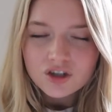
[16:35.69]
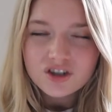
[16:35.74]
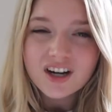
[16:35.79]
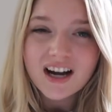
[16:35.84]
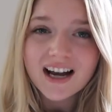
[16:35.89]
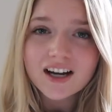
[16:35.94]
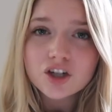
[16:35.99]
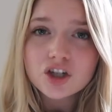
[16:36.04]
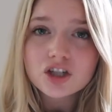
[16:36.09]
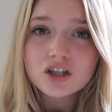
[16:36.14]

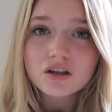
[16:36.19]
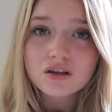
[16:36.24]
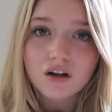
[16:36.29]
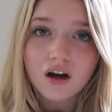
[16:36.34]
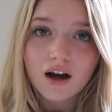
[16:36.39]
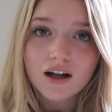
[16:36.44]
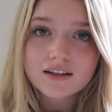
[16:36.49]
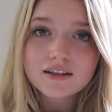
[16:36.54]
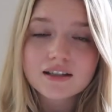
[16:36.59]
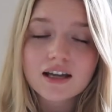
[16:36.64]
kind of just
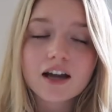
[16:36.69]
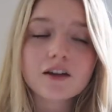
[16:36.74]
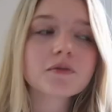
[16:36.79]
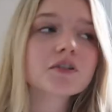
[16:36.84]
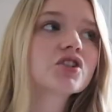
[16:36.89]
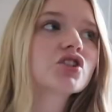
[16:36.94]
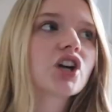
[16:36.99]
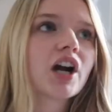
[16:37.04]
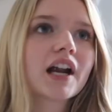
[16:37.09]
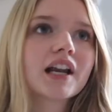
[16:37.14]
thoughts. I've
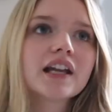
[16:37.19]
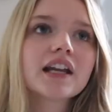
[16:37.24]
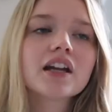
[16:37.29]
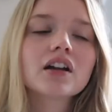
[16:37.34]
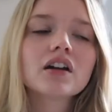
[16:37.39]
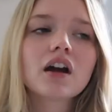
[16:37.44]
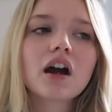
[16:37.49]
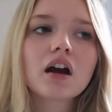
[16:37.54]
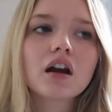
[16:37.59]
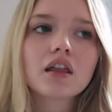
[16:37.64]
been trying to
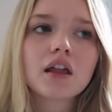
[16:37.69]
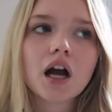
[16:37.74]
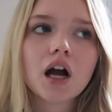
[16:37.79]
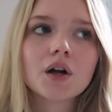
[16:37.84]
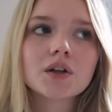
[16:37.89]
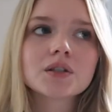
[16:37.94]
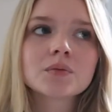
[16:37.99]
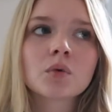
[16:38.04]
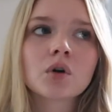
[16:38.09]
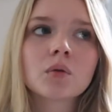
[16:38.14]
get her out of the
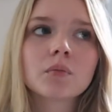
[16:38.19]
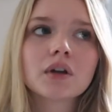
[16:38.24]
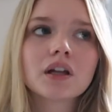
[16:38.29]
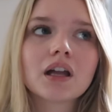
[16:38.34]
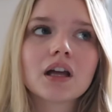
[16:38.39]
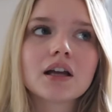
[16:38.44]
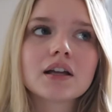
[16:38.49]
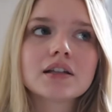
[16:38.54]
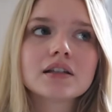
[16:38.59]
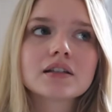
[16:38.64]
house more
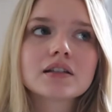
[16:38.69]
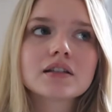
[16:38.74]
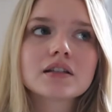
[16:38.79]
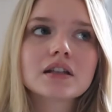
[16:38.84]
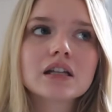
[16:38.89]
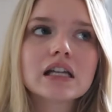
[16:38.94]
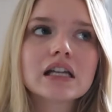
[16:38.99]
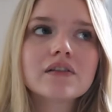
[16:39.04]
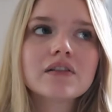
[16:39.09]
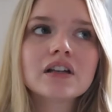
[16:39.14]
because
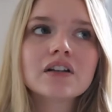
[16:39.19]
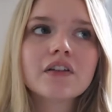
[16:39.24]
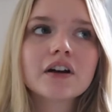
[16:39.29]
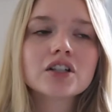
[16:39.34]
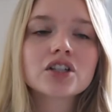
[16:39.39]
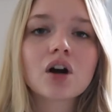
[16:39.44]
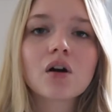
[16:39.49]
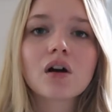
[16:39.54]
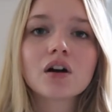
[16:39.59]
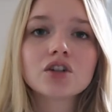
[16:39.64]
even if I
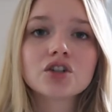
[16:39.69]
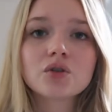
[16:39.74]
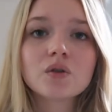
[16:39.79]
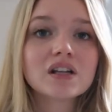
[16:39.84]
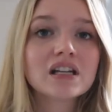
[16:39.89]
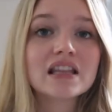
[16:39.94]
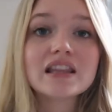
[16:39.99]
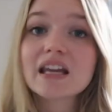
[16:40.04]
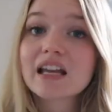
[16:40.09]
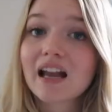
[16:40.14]
don't do
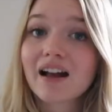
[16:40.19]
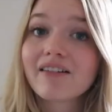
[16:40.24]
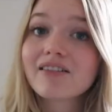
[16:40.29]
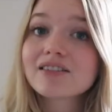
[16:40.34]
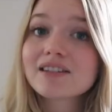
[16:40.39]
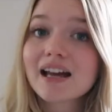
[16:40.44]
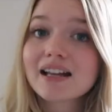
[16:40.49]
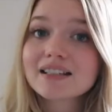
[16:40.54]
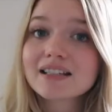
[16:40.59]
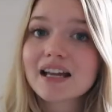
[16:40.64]
anything
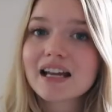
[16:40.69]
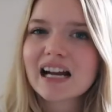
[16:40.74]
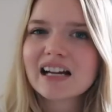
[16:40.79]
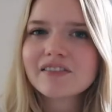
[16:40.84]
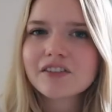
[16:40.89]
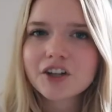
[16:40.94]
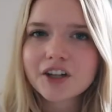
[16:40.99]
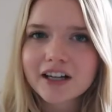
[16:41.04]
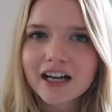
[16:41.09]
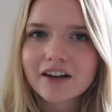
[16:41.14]
else that day, I
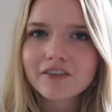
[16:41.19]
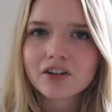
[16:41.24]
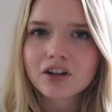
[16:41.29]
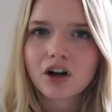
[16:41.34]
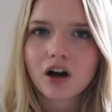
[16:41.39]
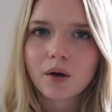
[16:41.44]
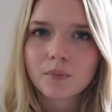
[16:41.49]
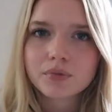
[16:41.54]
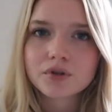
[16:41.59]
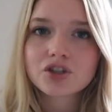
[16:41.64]
feel like I've
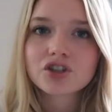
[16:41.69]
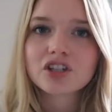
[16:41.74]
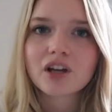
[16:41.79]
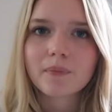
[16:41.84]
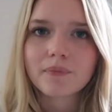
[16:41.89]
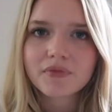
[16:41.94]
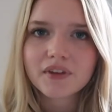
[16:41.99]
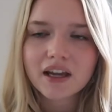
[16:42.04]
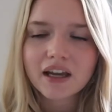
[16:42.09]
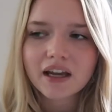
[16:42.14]
accomplished
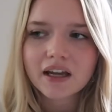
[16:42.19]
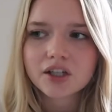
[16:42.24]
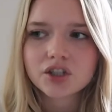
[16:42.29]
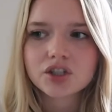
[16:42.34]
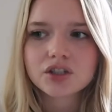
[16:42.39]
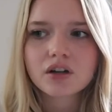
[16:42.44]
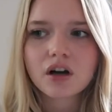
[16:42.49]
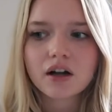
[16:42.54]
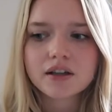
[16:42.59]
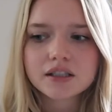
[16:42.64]
something and
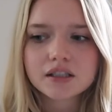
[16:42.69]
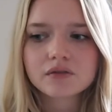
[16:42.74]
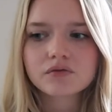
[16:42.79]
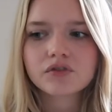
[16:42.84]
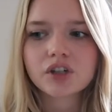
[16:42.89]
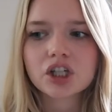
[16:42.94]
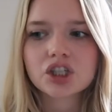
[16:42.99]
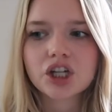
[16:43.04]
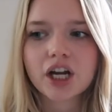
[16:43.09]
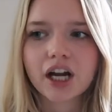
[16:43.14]
just gotten some
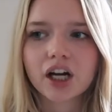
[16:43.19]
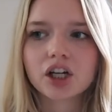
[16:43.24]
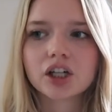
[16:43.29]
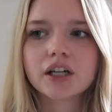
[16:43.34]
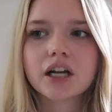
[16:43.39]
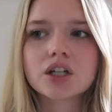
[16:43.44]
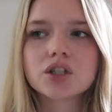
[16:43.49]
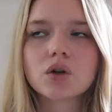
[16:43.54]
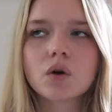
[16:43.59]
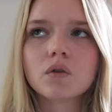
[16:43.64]
fresh air
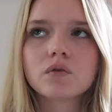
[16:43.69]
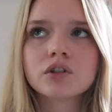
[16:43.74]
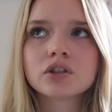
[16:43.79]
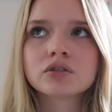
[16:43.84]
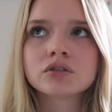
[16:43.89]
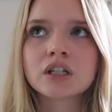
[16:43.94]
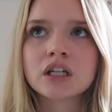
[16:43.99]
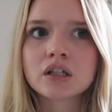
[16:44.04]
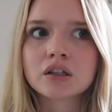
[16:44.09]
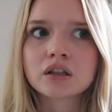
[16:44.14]
and I don't
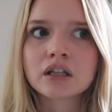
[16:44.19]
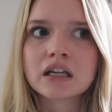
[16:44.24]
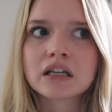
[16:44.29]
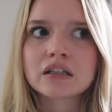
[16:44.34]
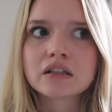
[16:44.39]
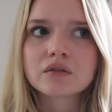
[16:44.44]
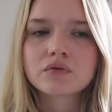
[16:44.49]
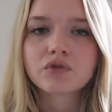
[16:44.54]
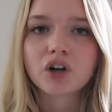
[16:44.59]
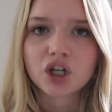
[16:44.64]
feel nearly
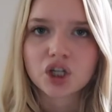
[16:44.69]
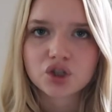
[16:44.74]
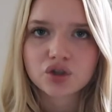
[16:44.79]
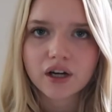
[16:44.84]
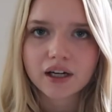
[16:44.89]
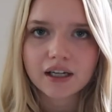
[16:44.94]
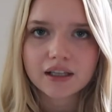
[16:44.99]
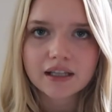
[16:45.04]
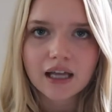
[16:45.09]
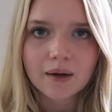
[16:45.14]
as
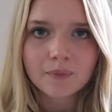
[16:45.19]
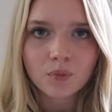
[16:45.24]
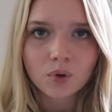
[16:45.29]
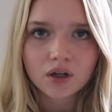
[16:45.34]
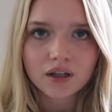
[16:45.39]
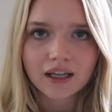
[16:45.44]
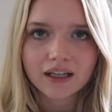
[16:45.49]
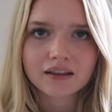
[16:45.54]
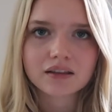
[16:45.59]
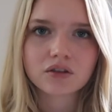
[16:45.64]
frustrated that
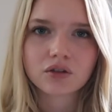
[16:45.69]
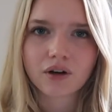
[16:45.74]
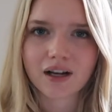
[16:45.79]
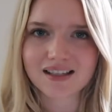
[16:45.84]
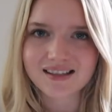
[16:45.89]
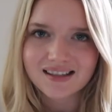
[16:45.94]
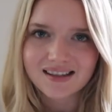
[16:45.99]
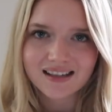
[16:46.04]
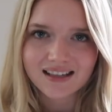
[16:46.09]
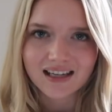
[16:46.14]
more like the
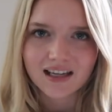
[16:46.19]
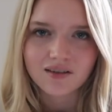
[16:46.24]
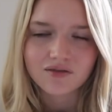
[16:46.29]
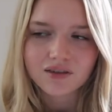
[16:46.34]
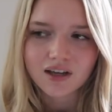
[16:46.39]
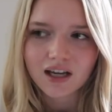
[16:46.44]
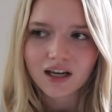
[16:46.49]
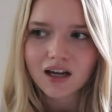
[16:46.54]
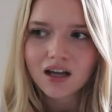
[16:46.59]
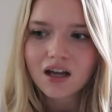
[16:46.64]
rest of the
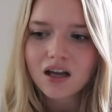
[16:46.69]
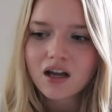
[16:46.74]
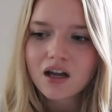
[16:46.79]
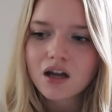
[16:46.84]
evening